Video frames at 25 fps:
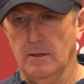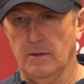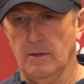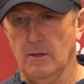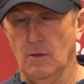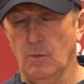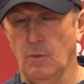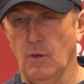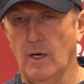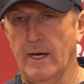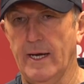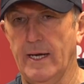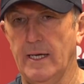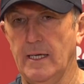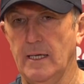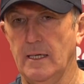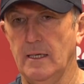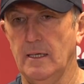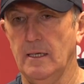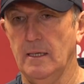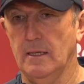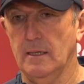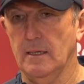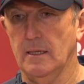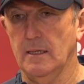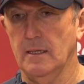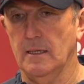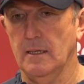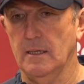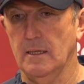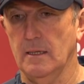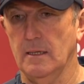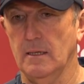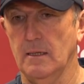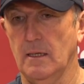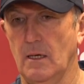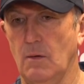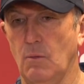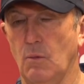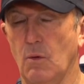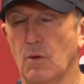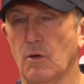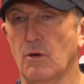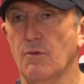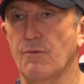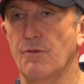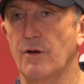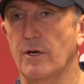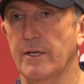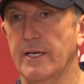way that I
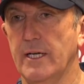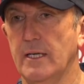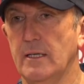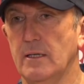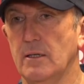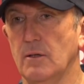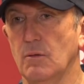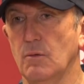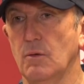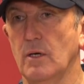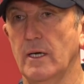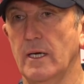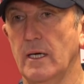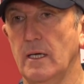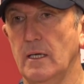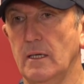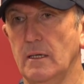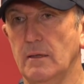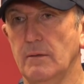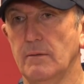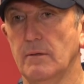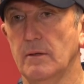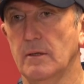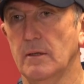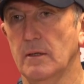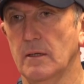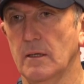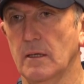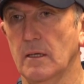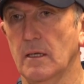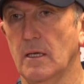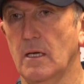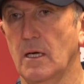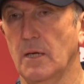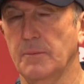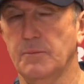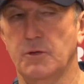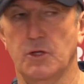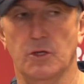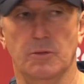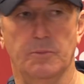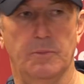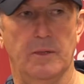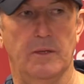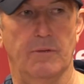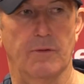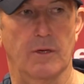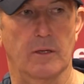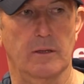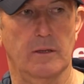want to run it, the way the club should
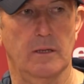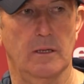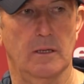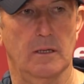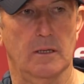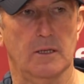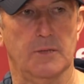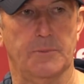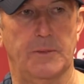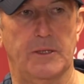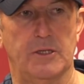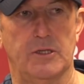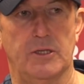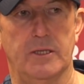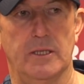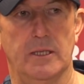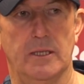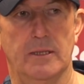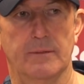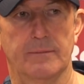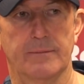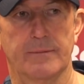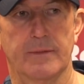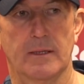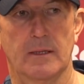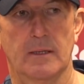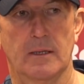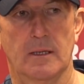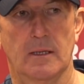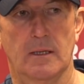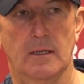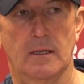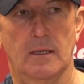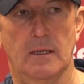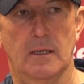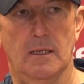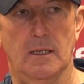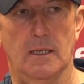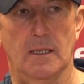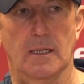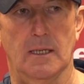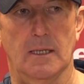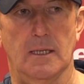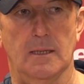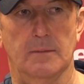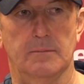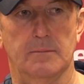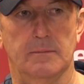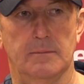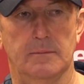be run, especially
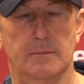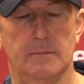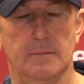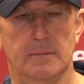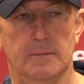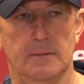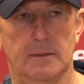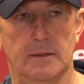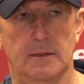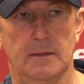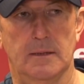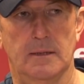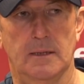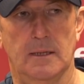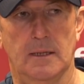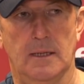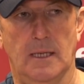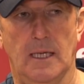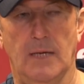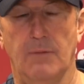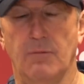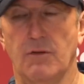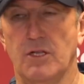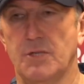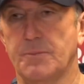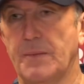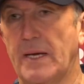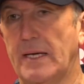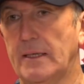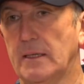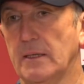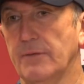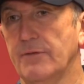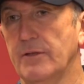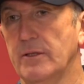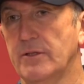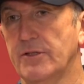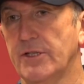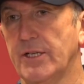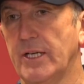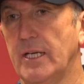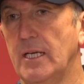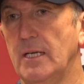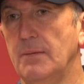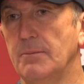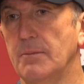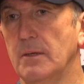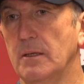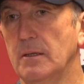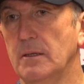in respect of the
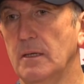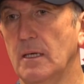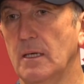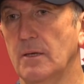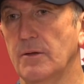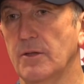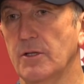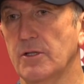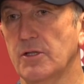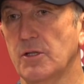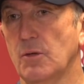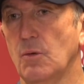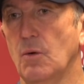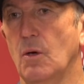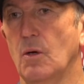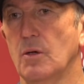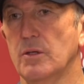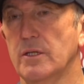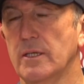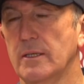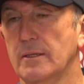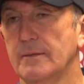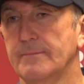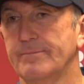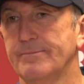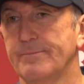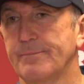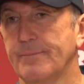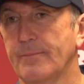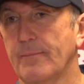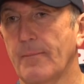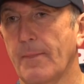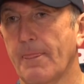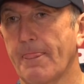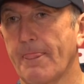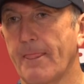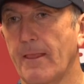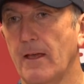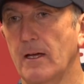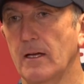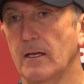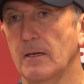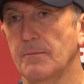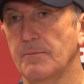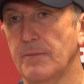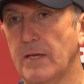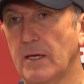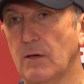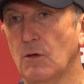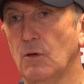team and the squad.
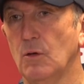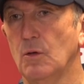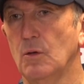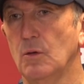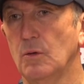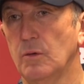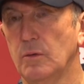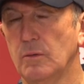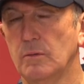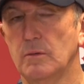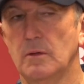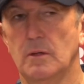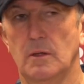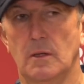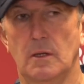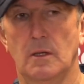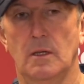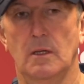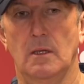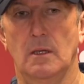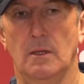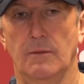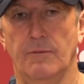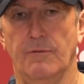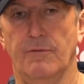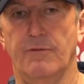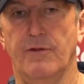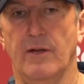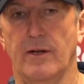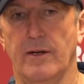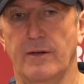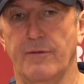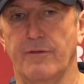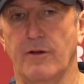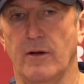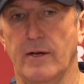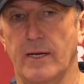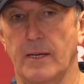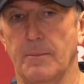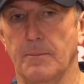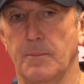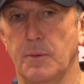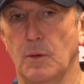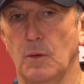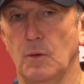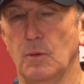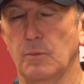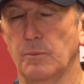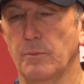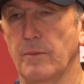They're all very, very
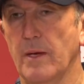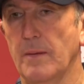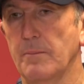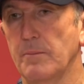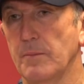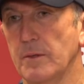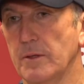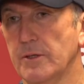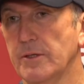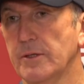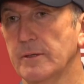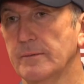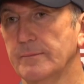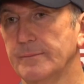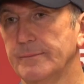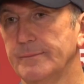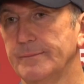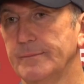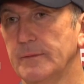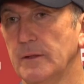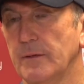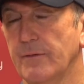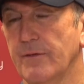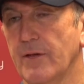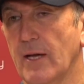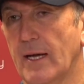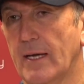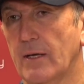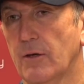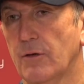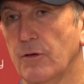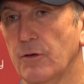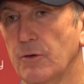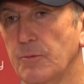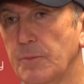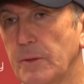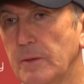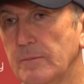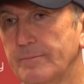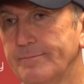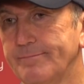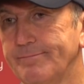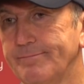important members of that group.